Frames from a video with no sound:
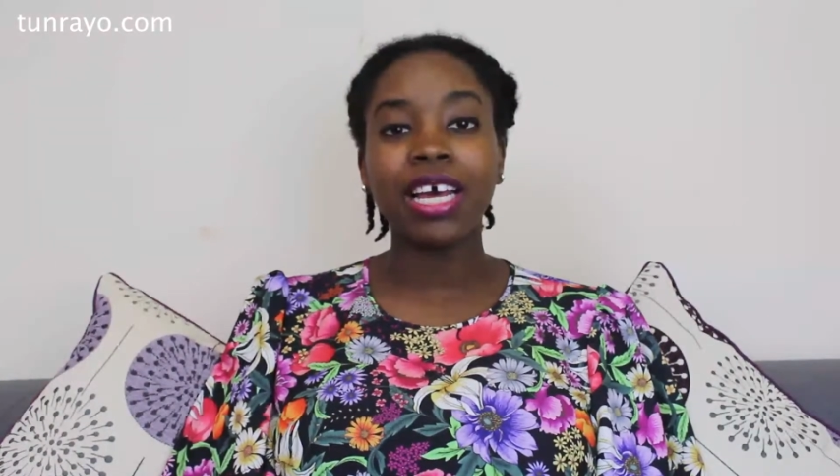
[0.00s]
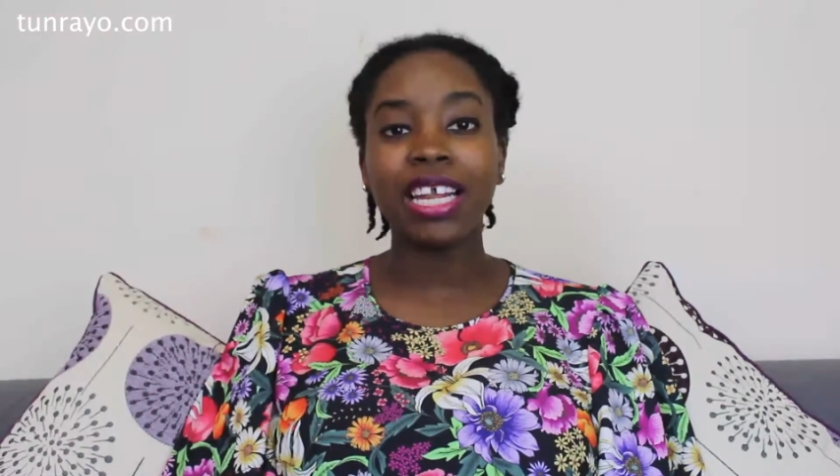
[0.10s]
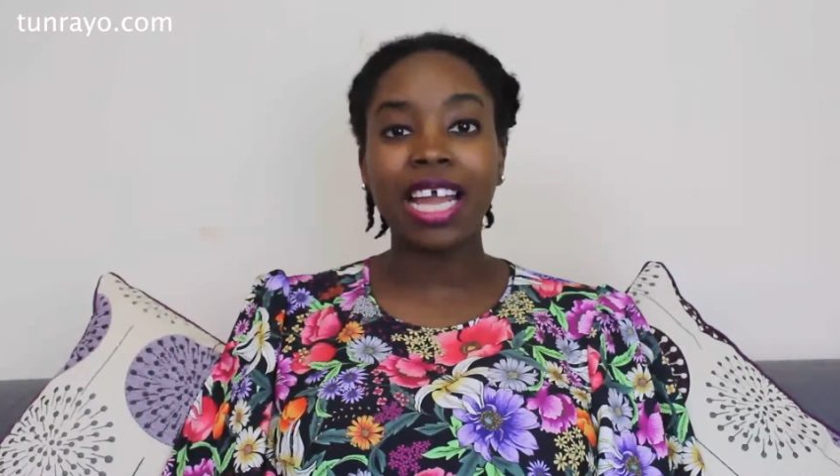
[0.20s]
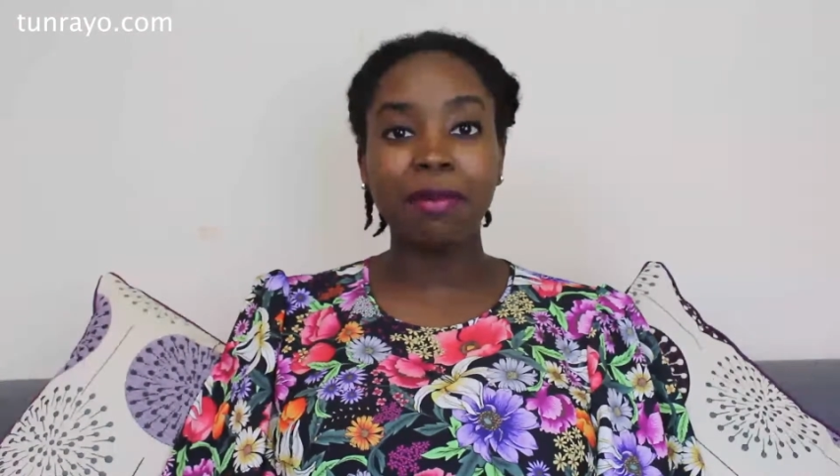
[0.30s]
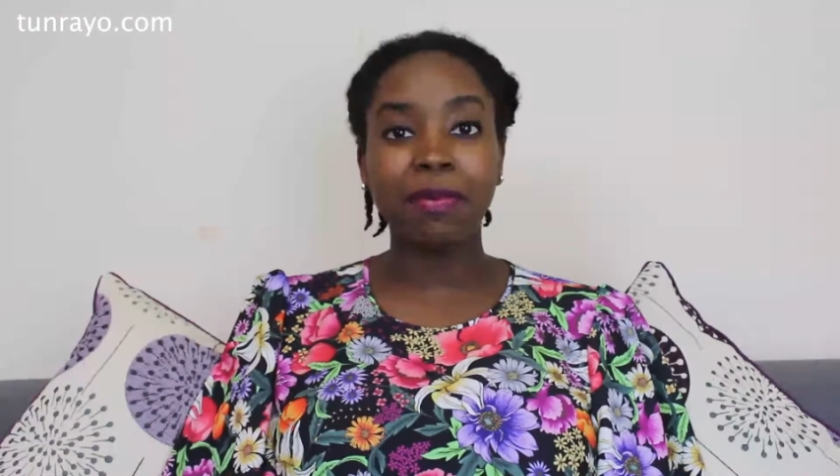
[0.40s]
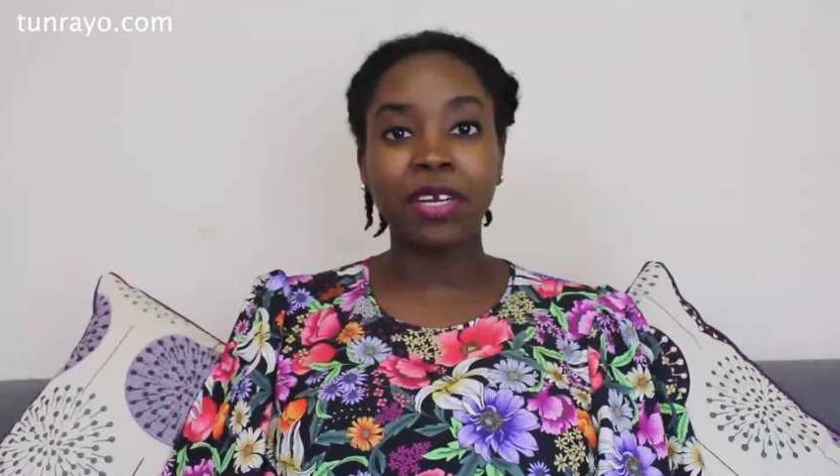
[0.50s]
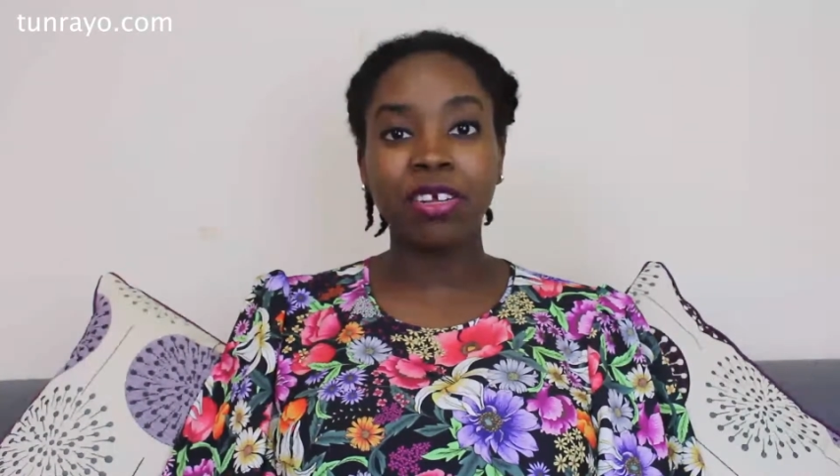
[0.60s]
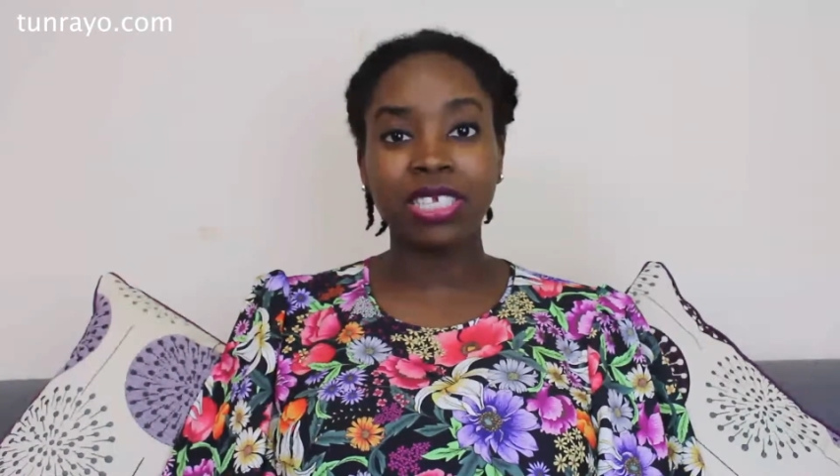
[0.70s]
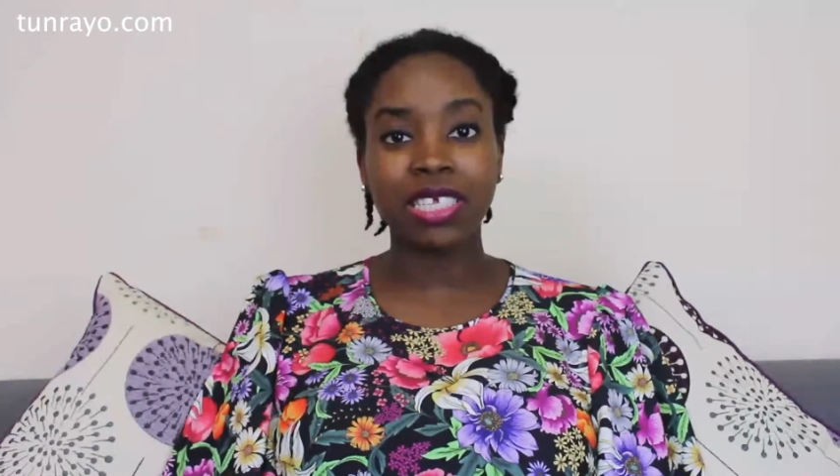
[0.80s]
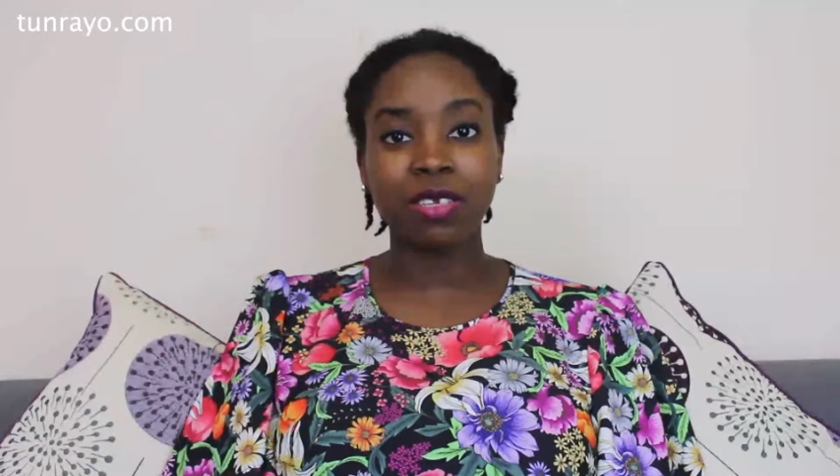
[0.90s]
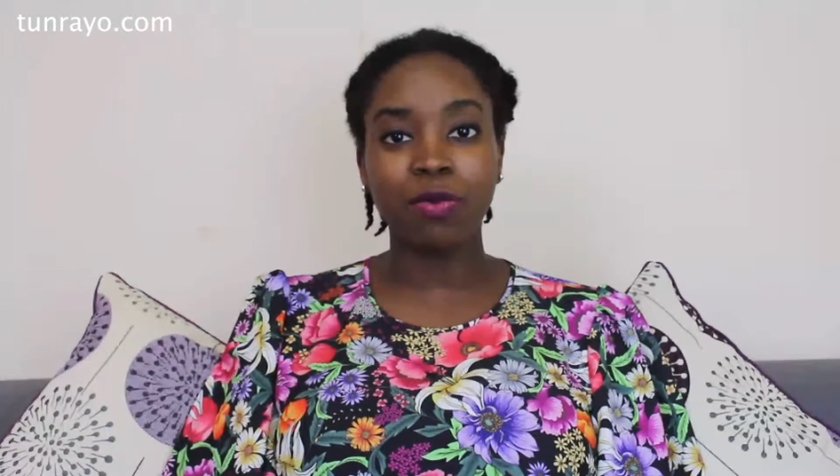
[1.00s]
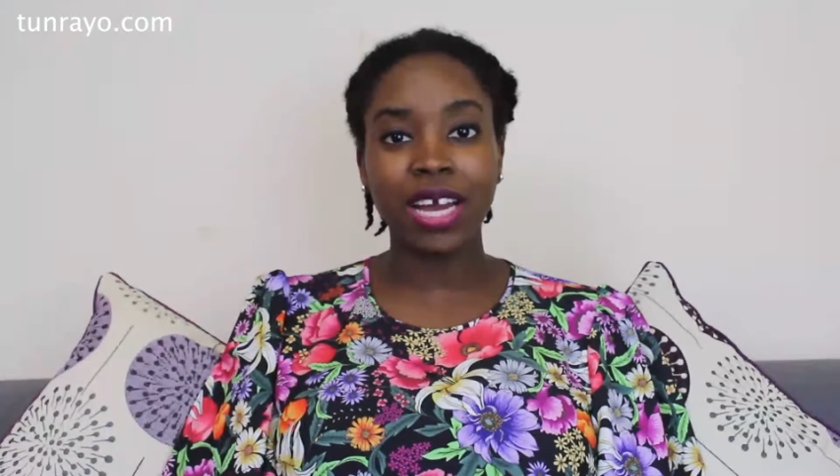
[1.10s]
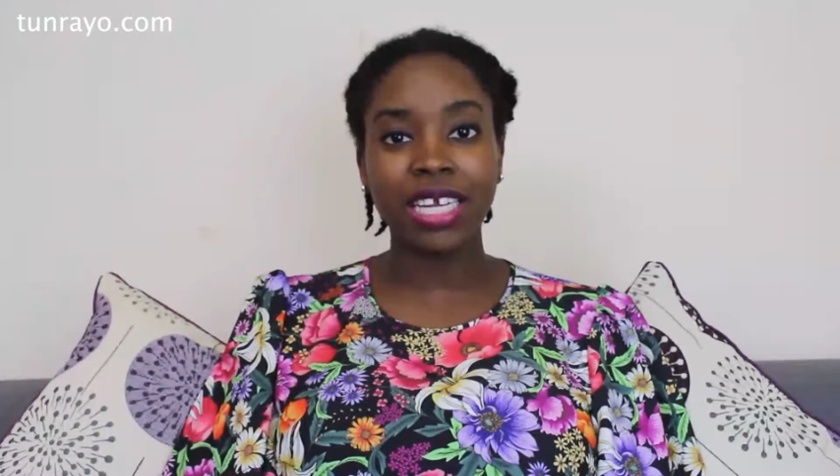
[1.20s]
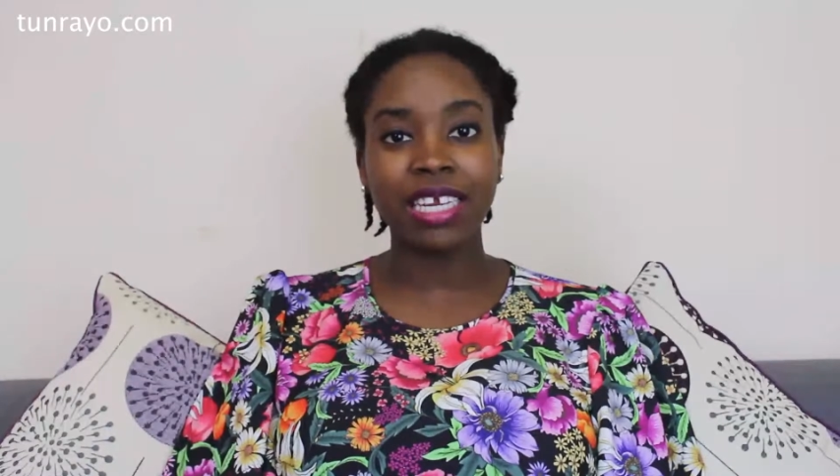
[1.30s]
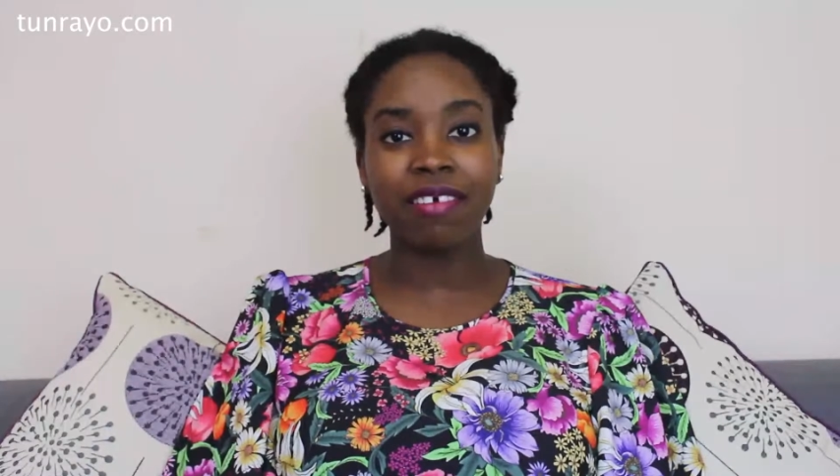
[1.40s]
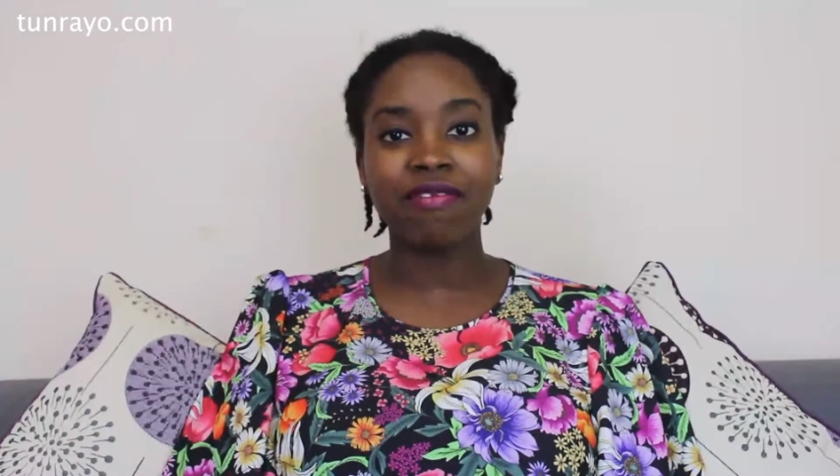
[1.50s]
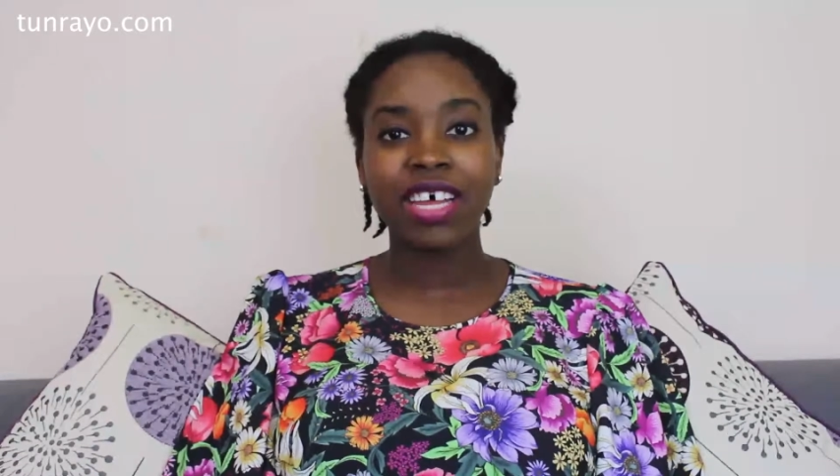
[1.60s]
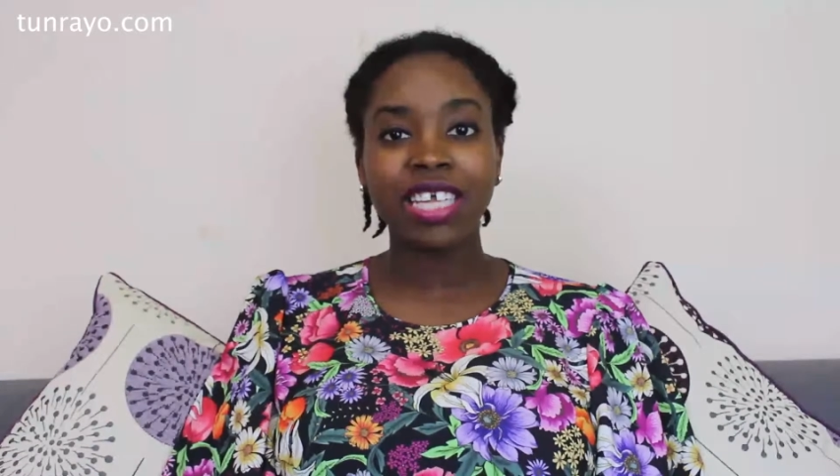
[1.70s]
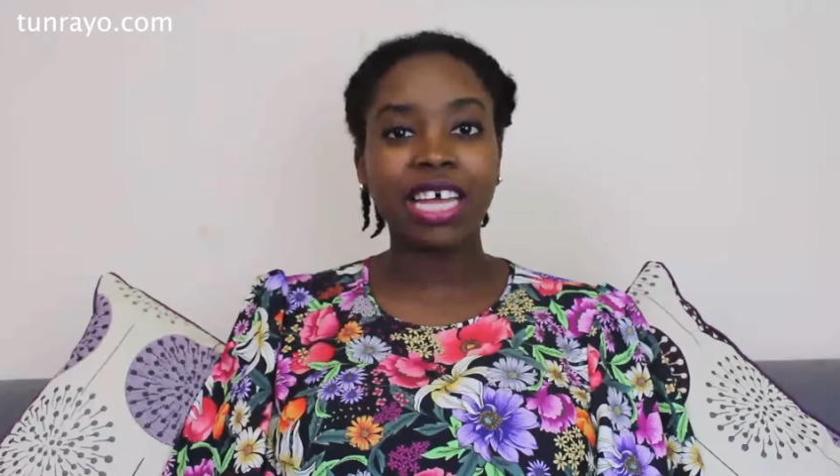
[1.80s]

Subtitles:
a library closer to where I live,